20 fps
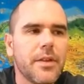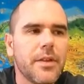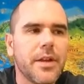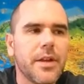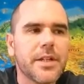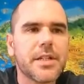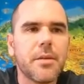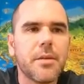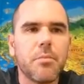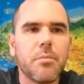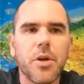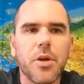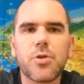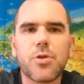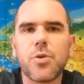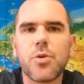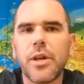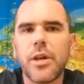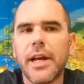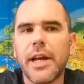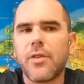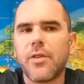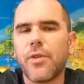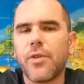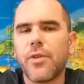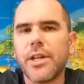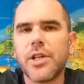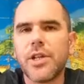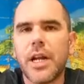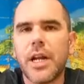This mutually
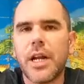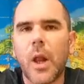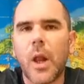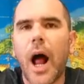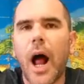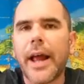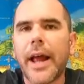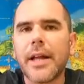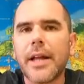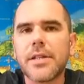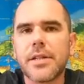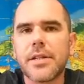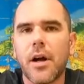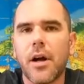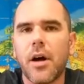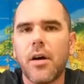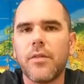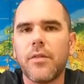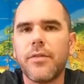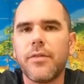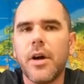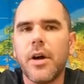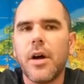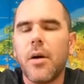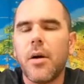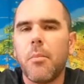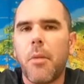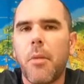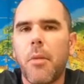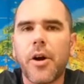enriching alliance of
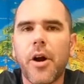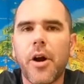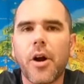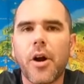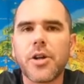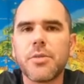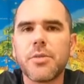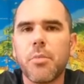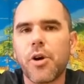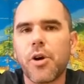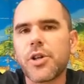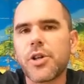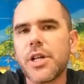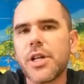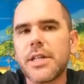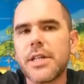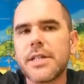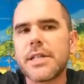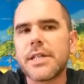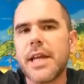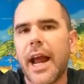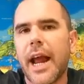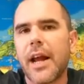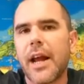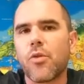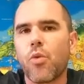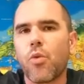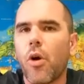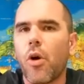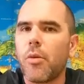monarchs, merchants,
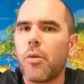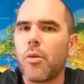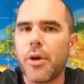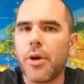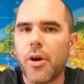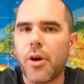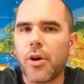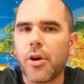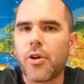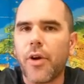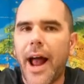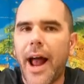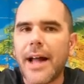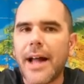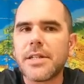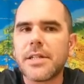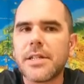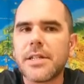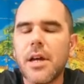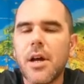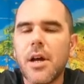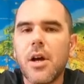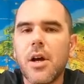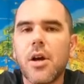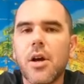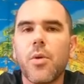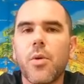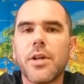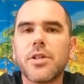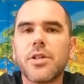and royal bureaucrats,
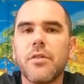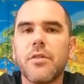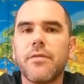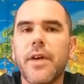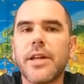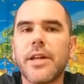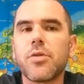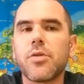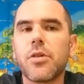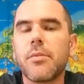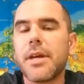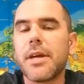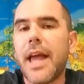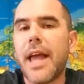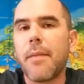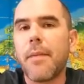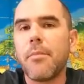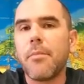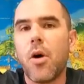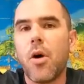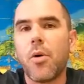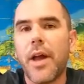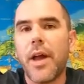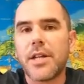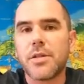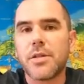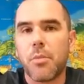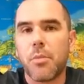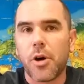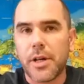which eventually became known
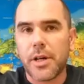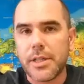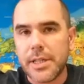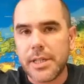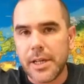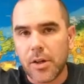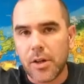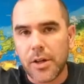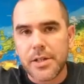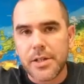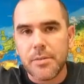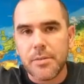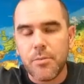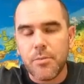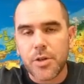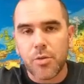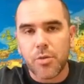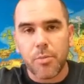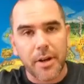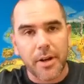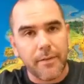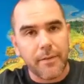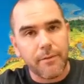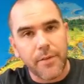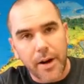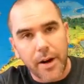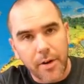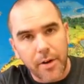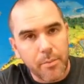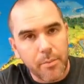as mercantilism, which will be a
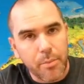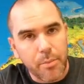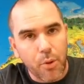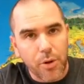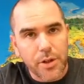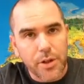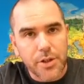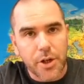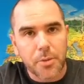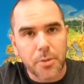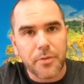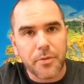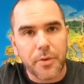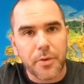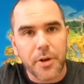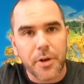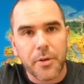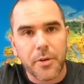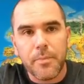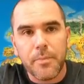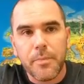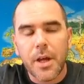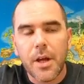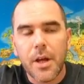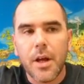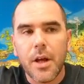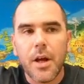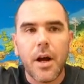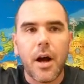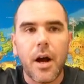very important term for you,
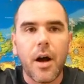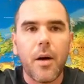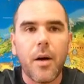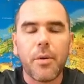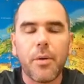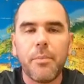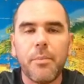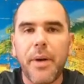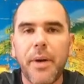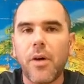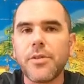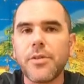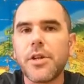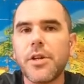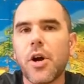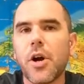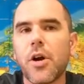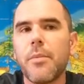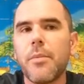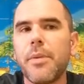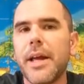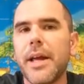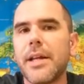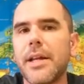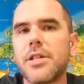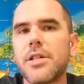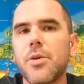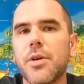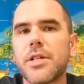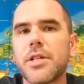propelled Europe
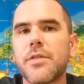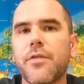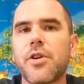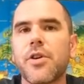into its